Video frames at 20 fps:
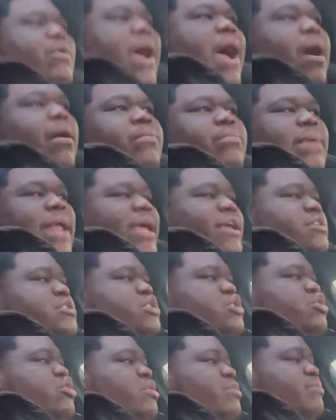out like
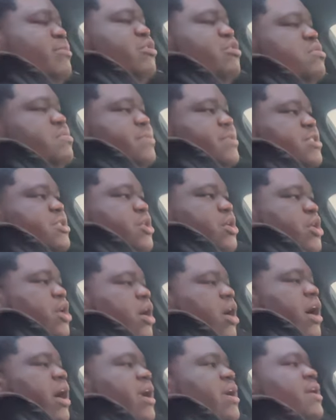shooting moves with your
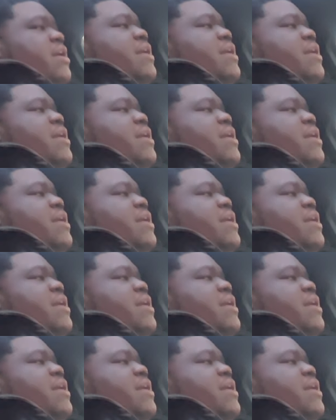car.